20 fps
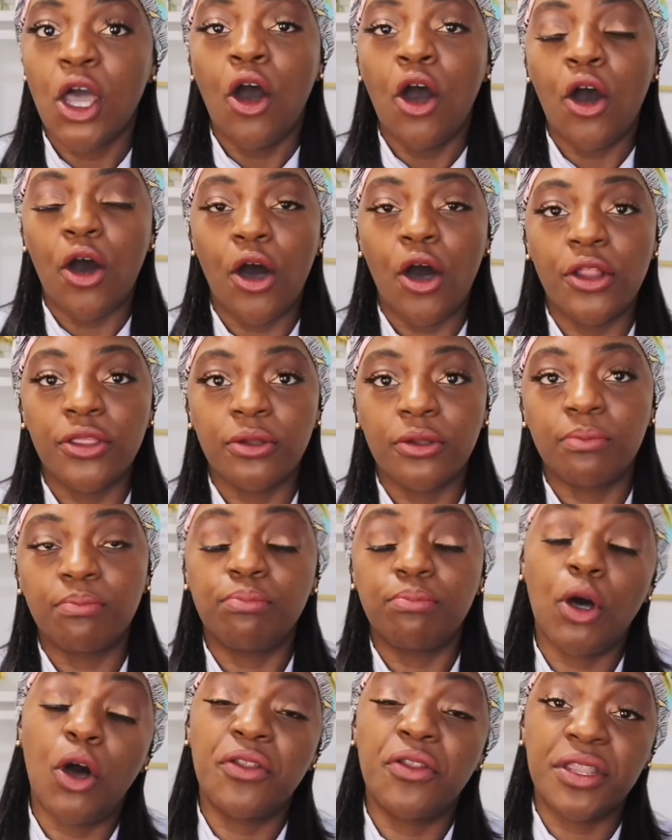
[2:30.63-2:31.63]
on
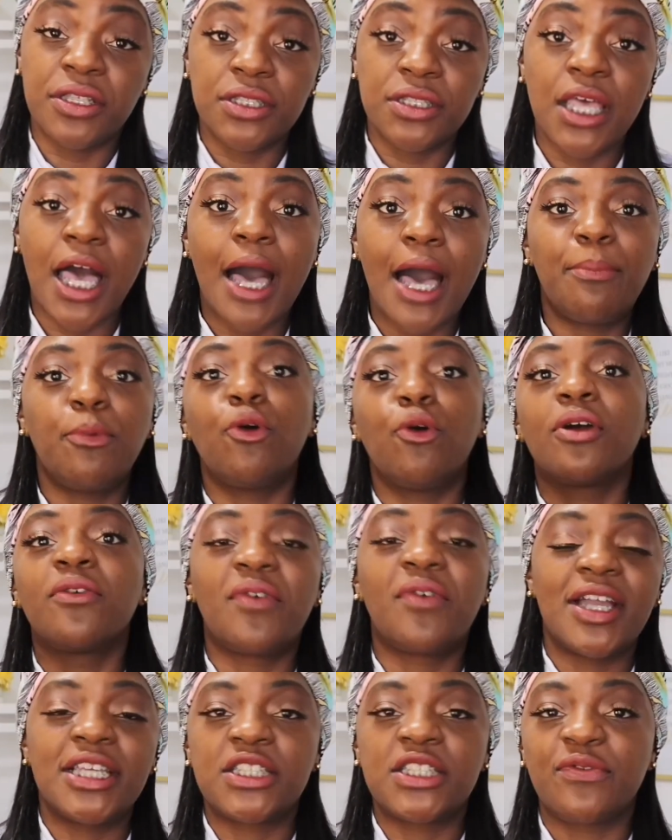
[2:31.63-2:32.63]
the top, or
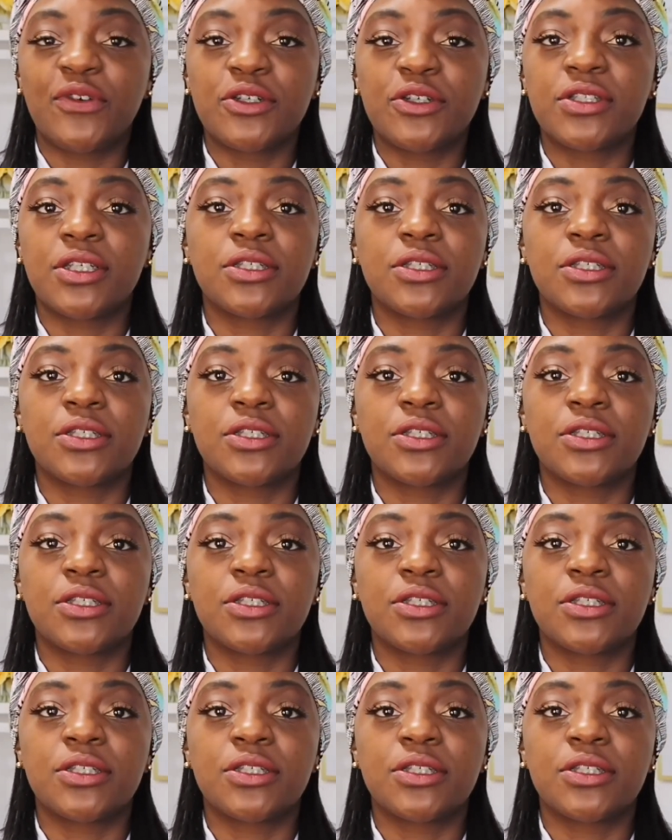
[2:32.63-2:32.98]
vice versa.